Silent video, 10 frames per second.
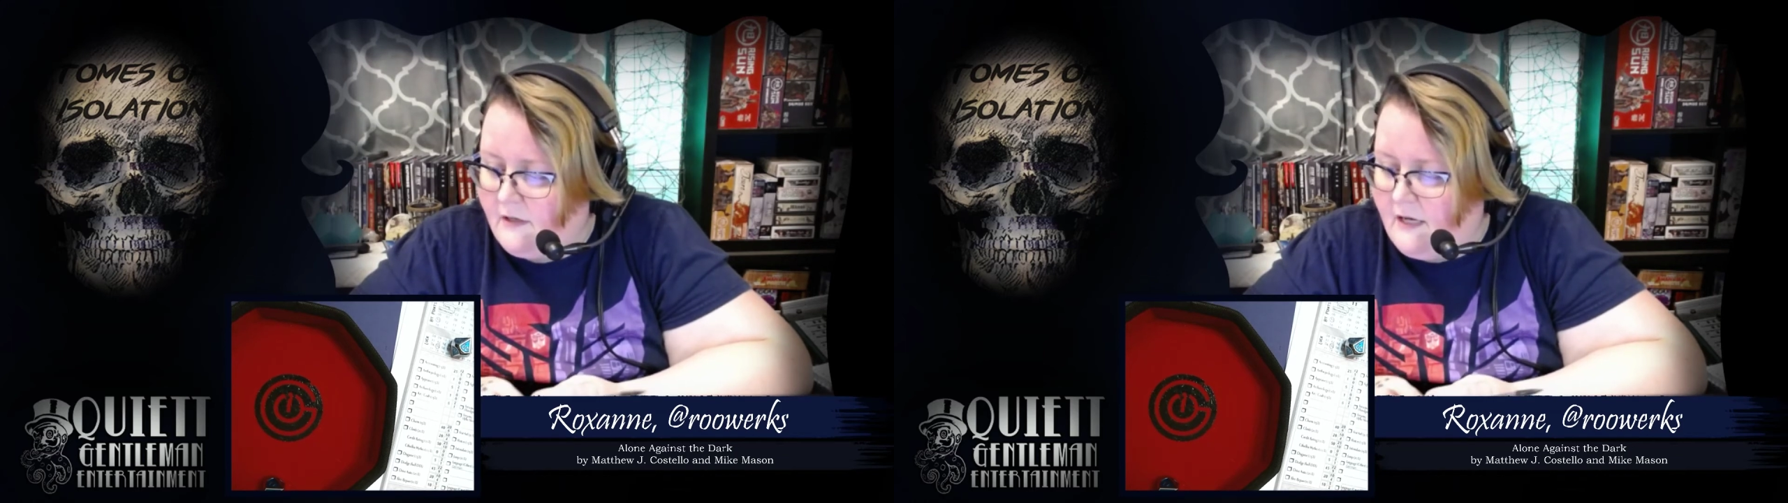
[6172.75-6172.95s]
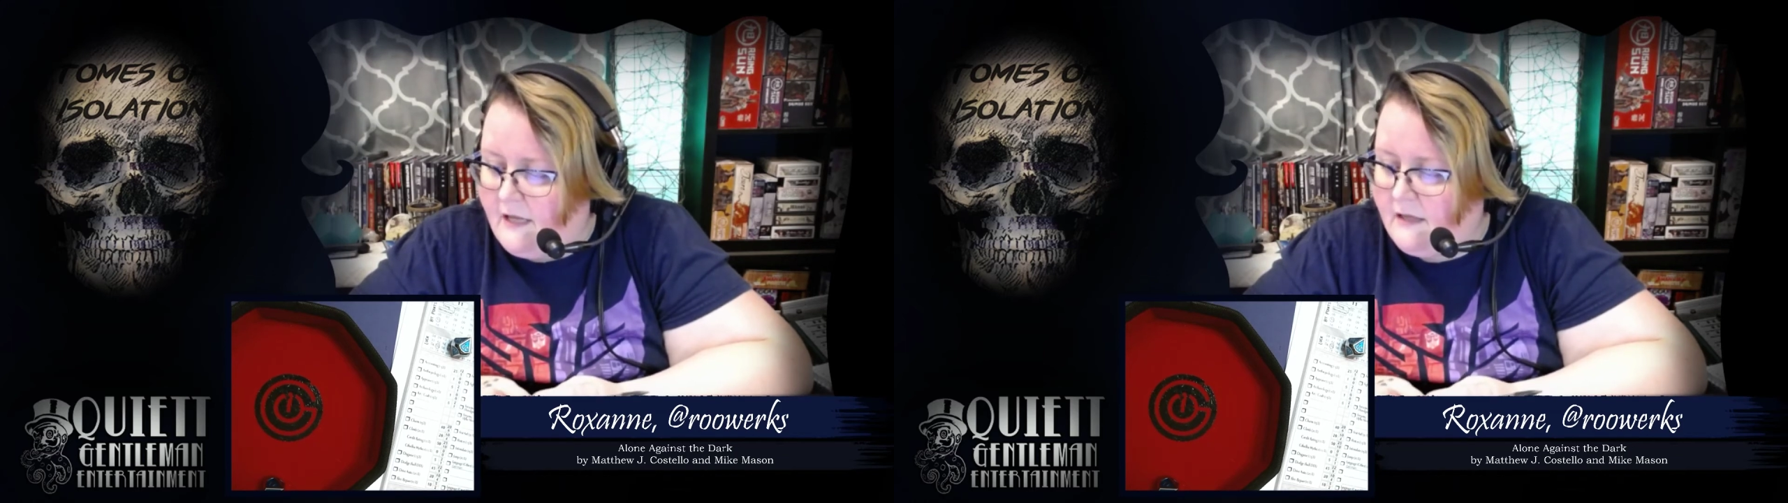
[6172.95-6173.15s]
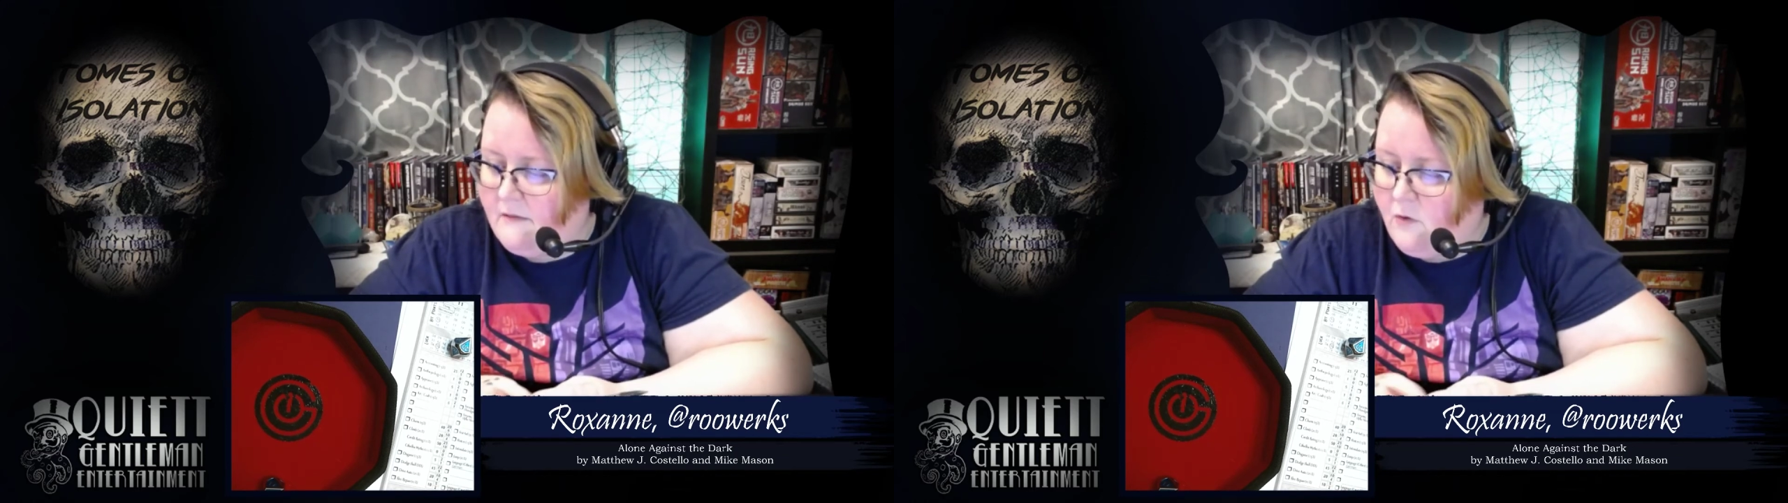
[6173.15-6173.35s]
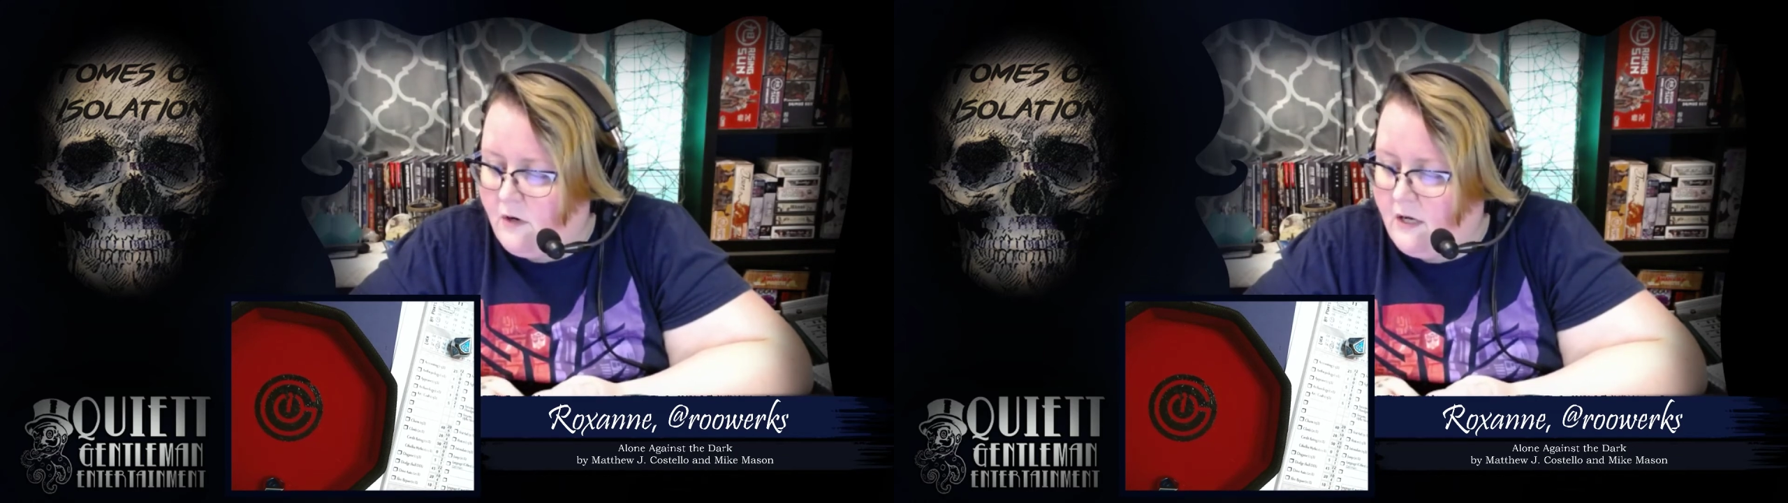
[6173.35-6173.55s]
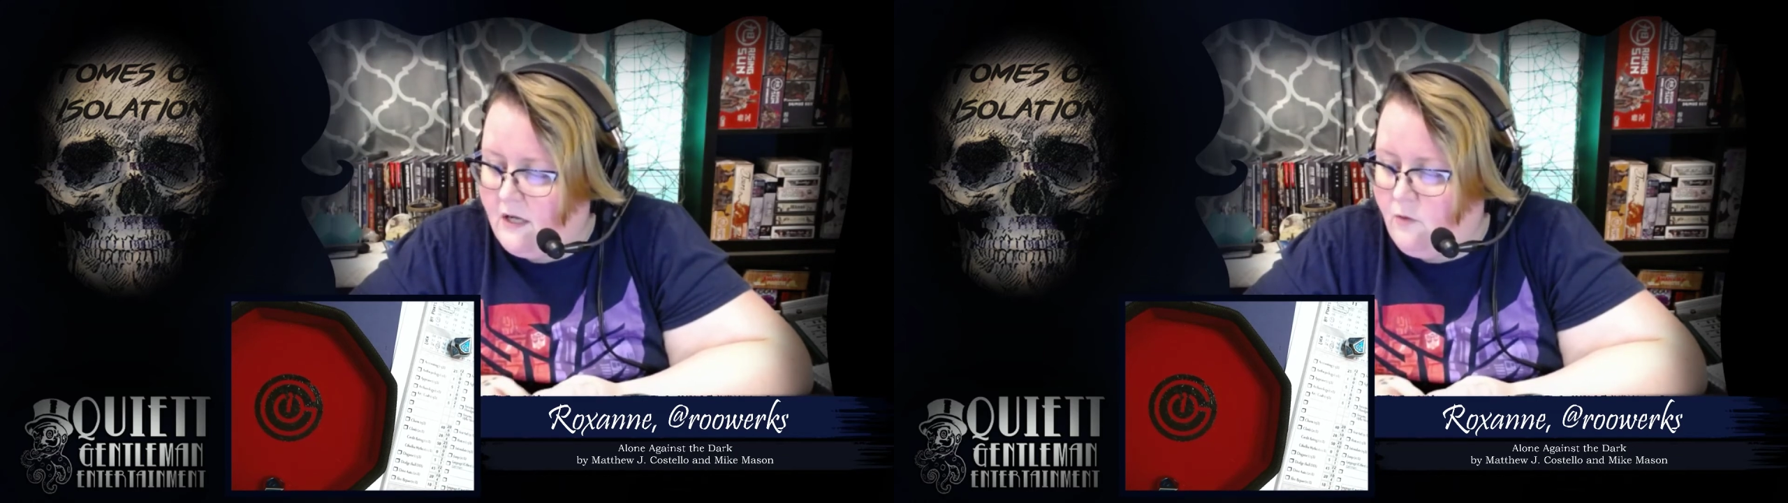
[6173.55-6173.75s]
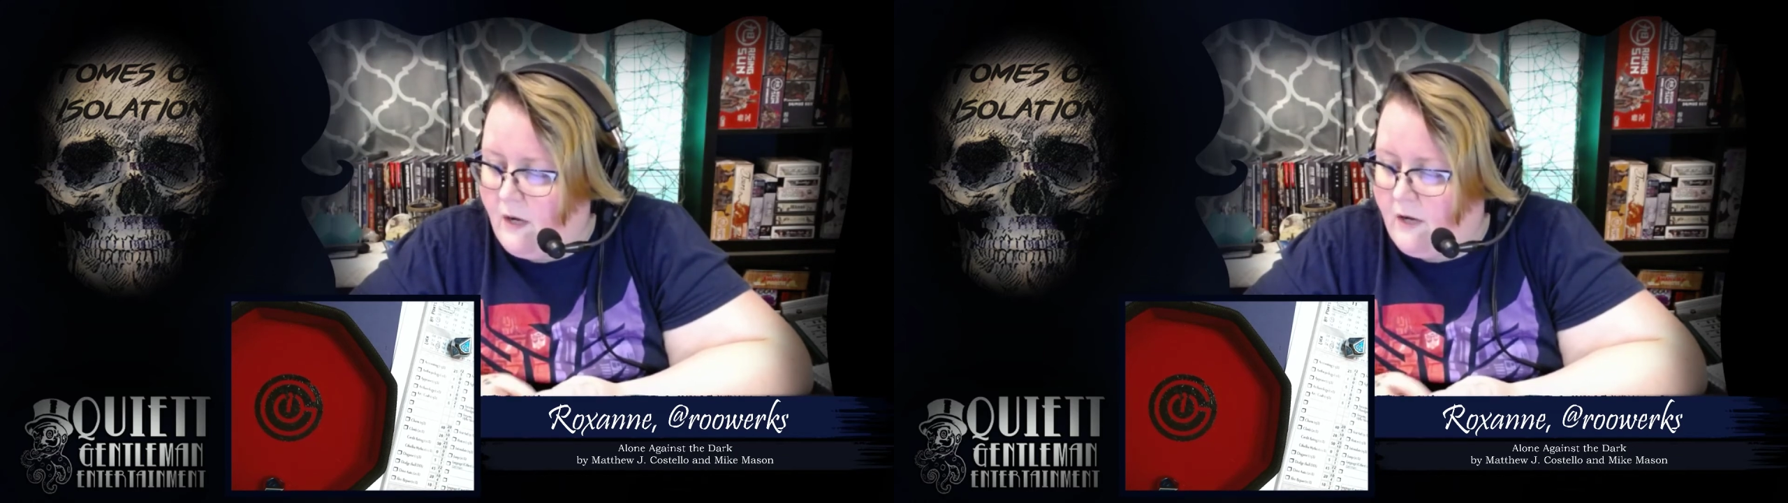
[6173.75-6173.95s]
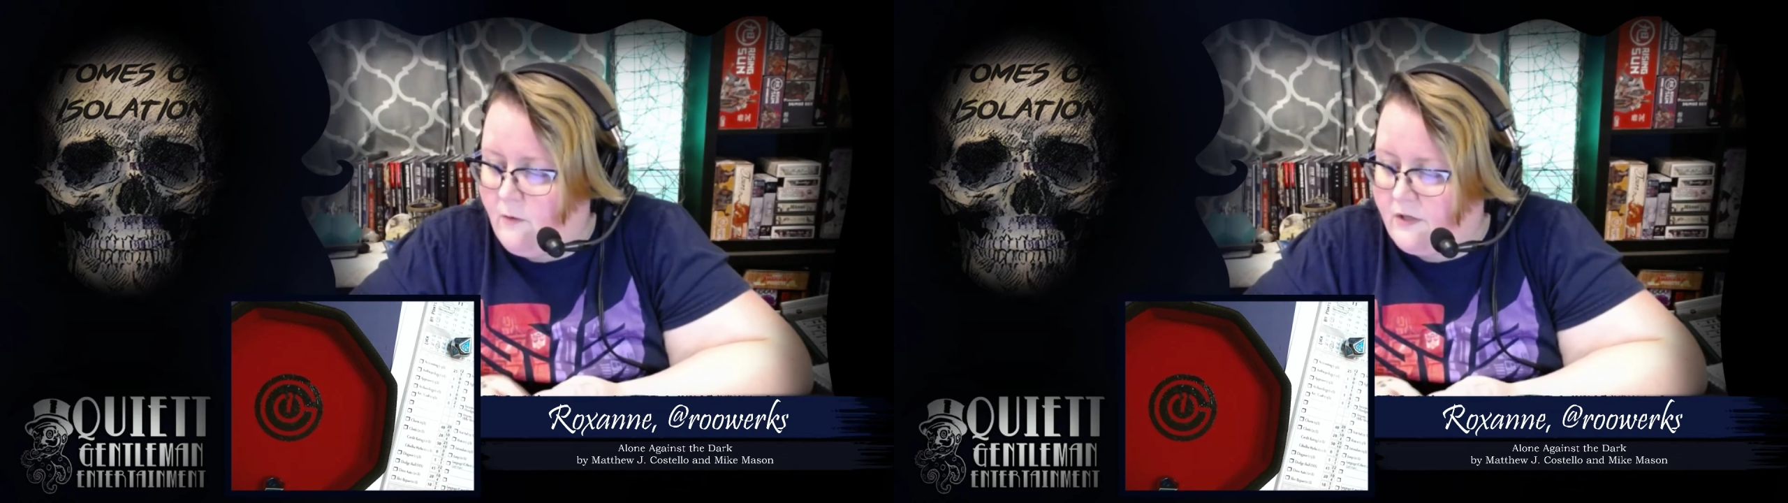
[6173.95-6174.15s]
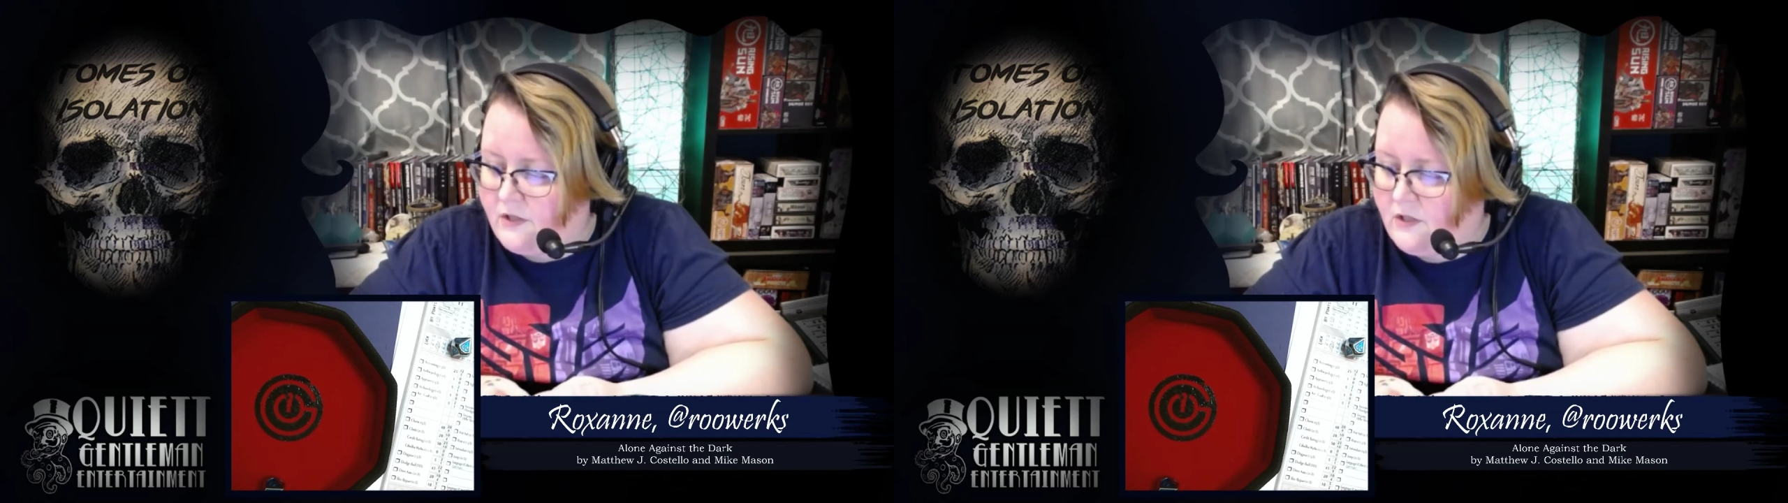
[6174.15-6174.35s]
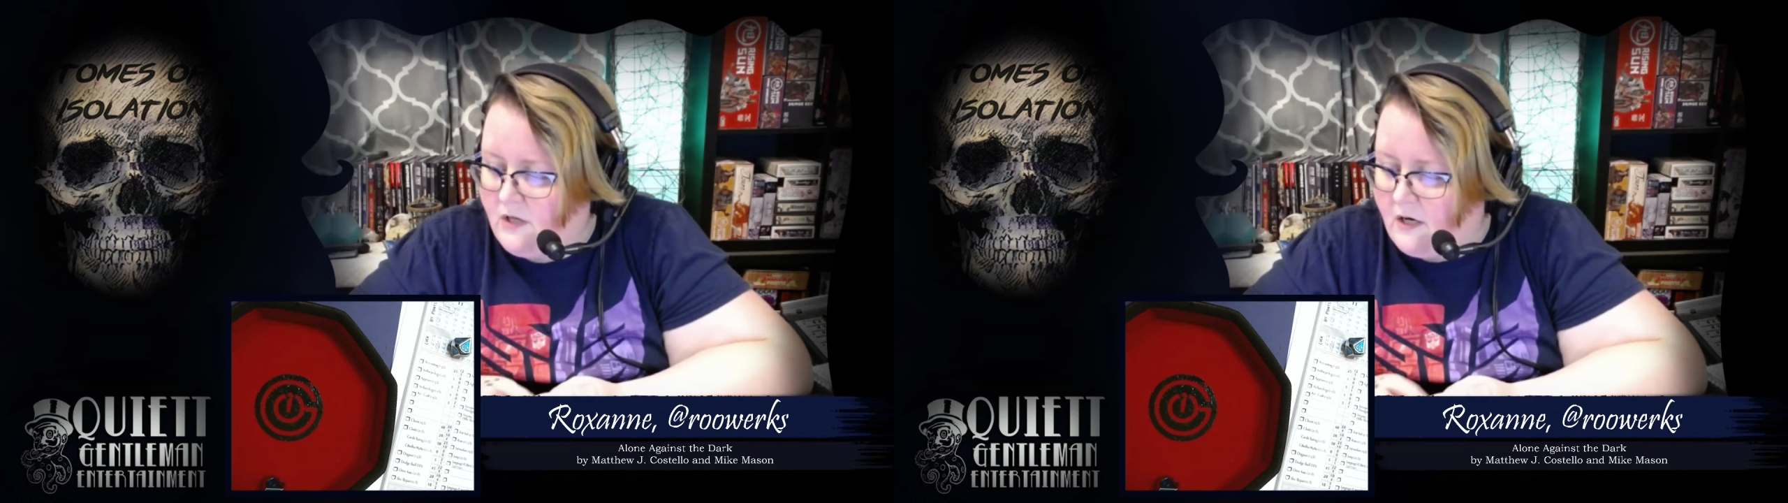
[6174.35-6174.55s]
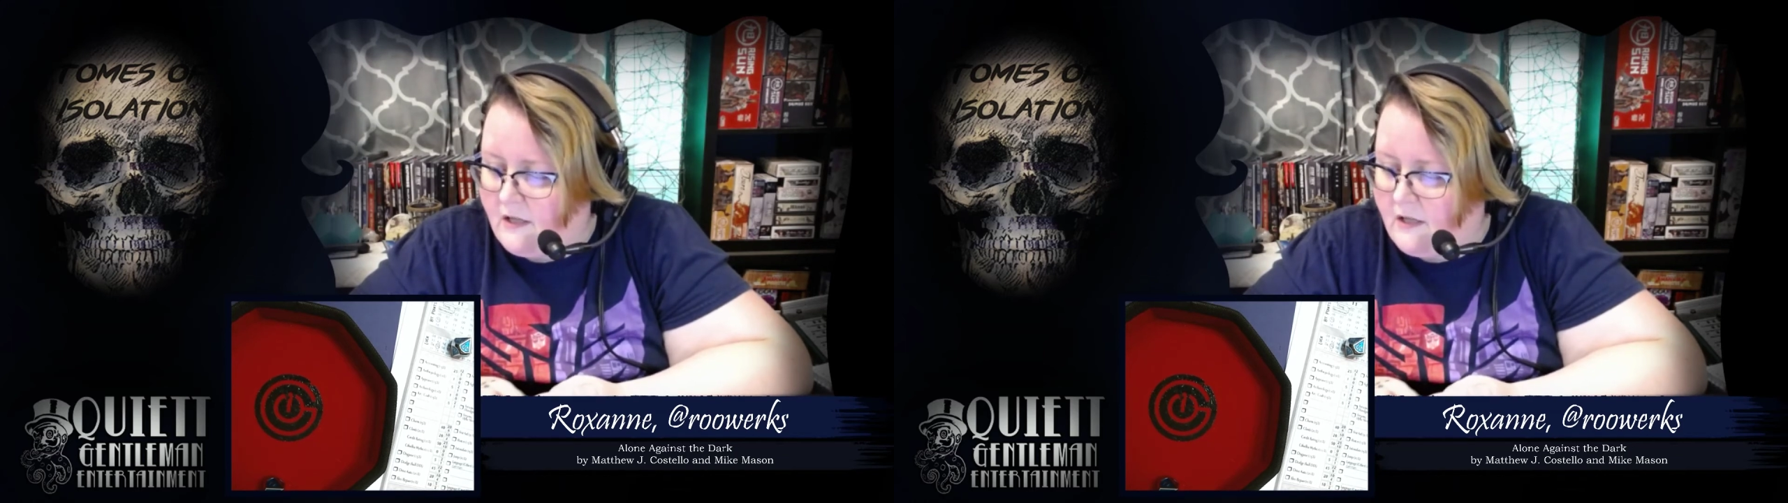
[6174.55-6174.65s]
In the morning, you wake with a start.